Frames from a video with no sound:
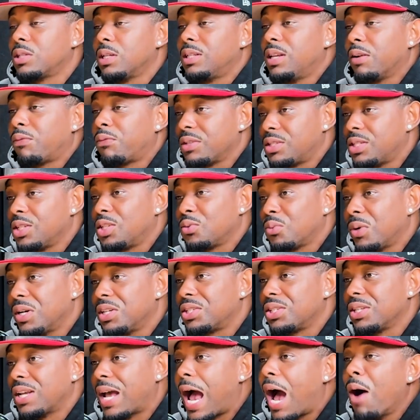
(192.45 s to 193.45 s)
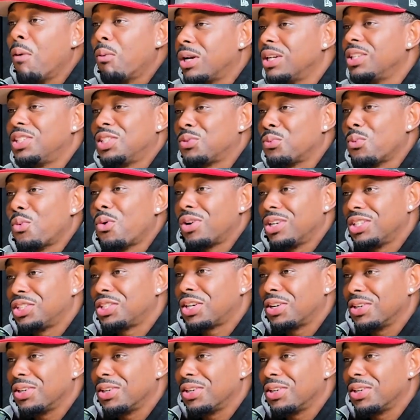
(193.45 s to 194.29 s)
different situation, I would have just wore the shirt.